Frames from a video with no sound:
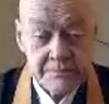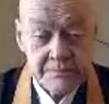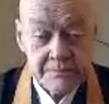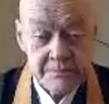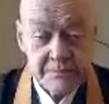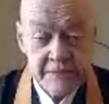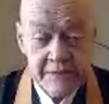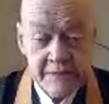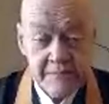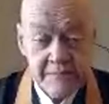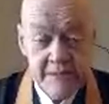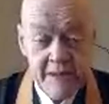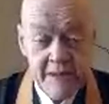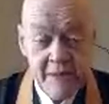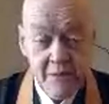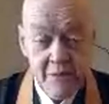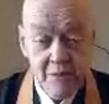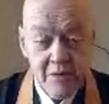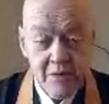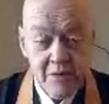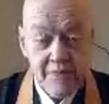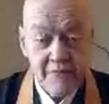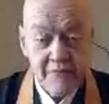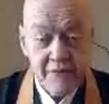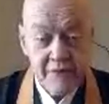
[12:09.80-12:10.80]
Take my
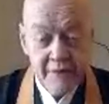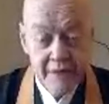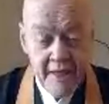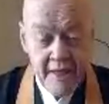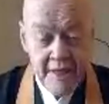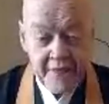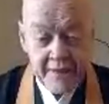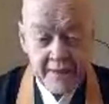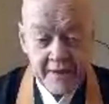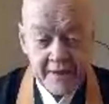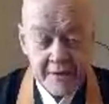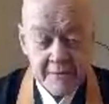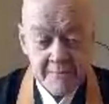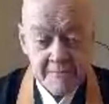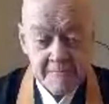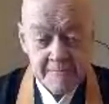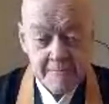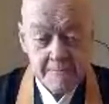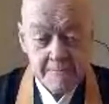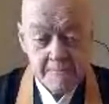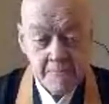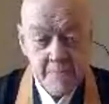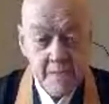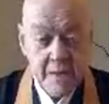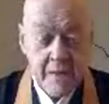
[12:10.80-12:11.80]
word for nothing.
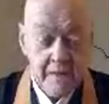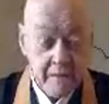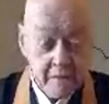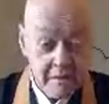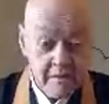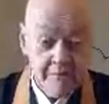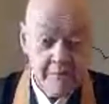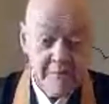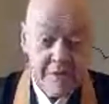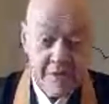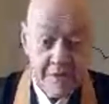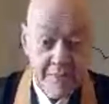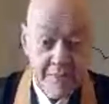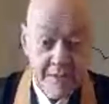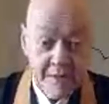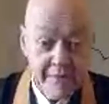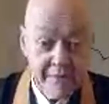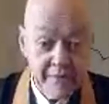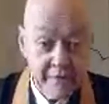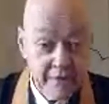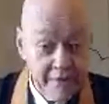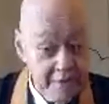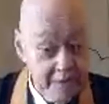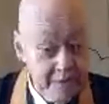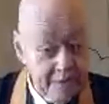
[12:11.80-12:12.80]
Give me the
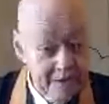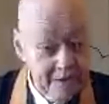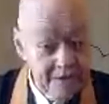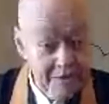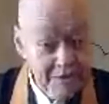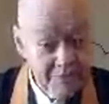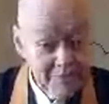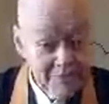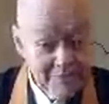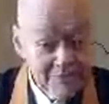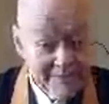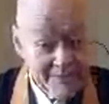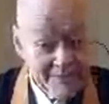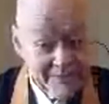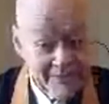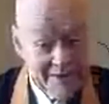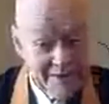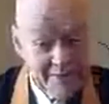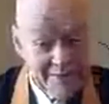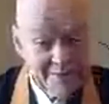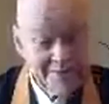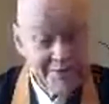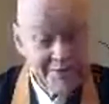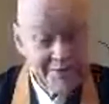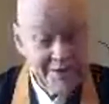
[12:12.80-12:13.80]
benefit of the doubt, as I
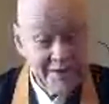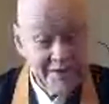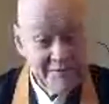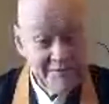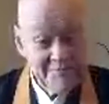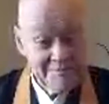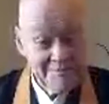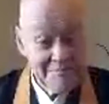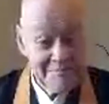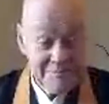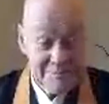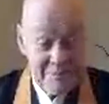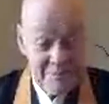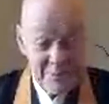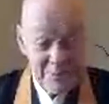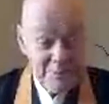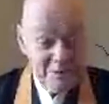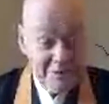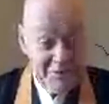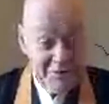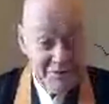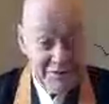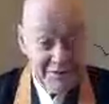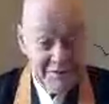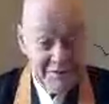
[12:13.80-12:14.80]
always say. You're
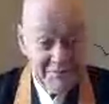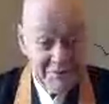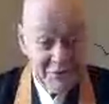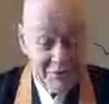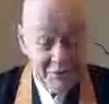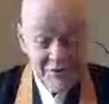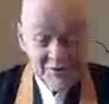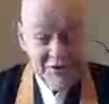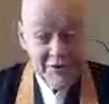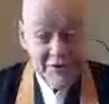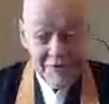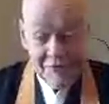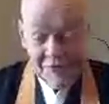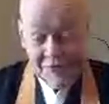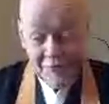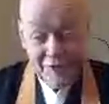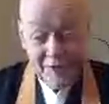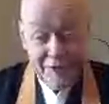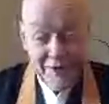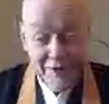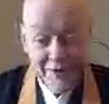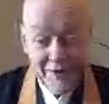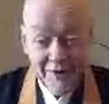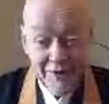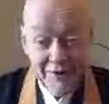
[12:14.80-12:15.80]
listening. You're here. If you're
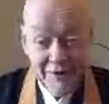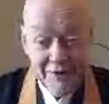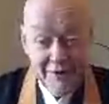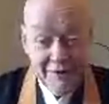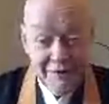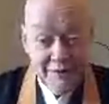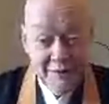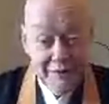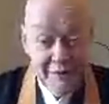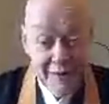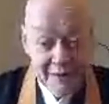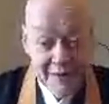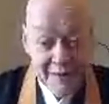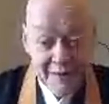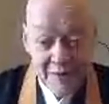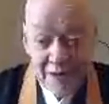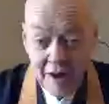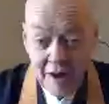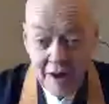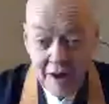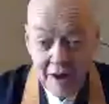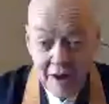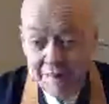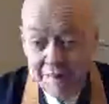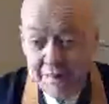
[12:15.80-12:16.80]
here, I don't know
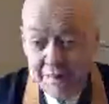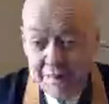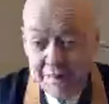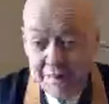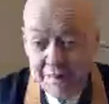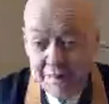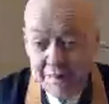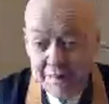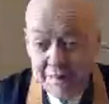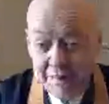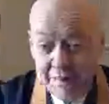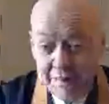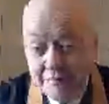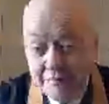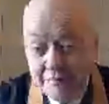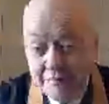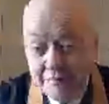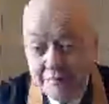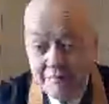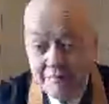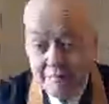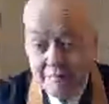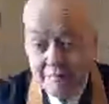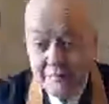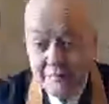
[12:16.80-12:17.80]
how many people are here.
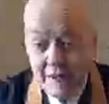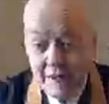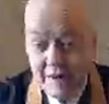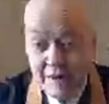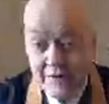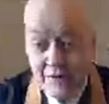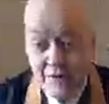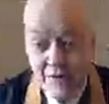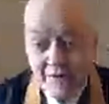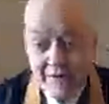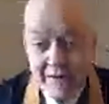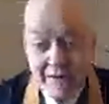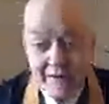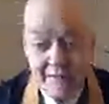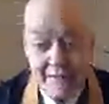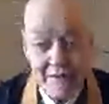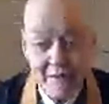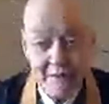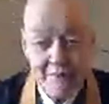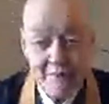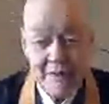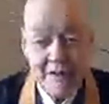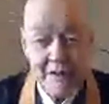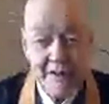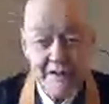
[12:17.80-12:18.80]
10, 20,
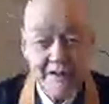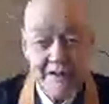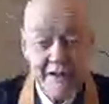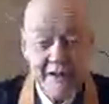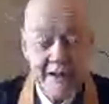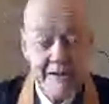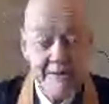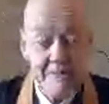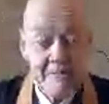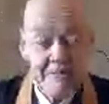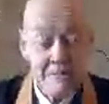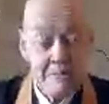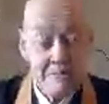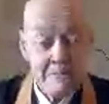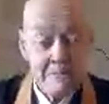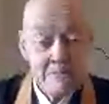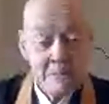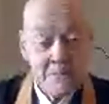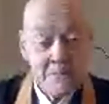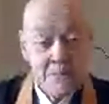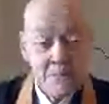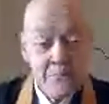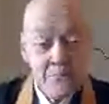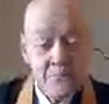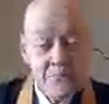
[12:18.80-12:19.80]
something like that.
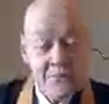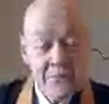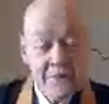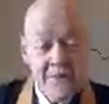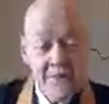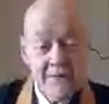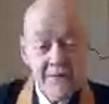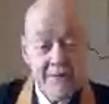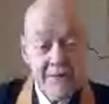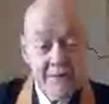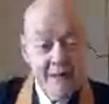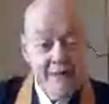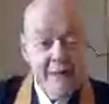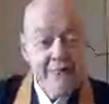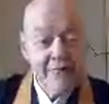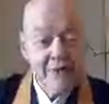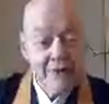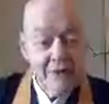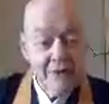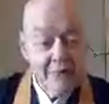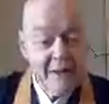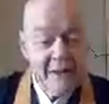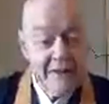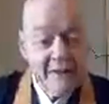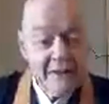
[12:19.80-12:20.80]
Not
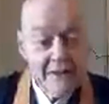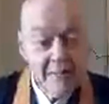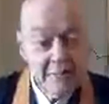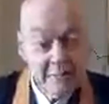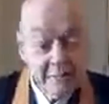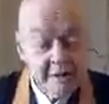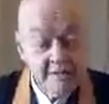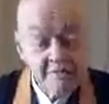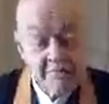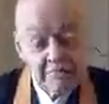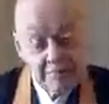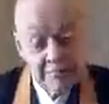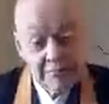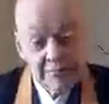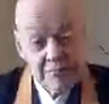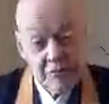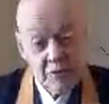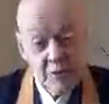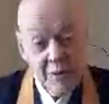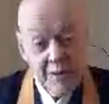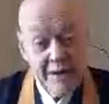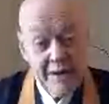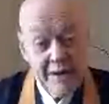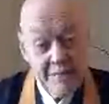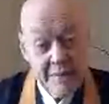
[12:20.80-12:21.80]
very many, but
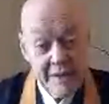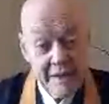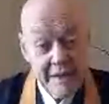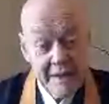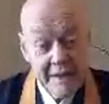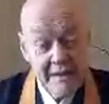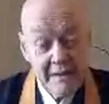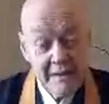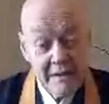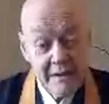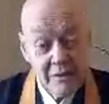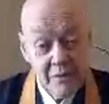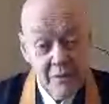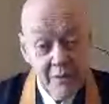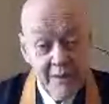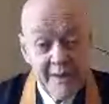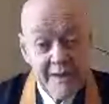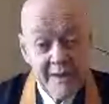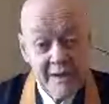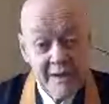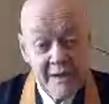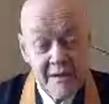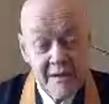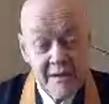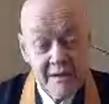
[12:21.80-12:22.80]
quite a many, quite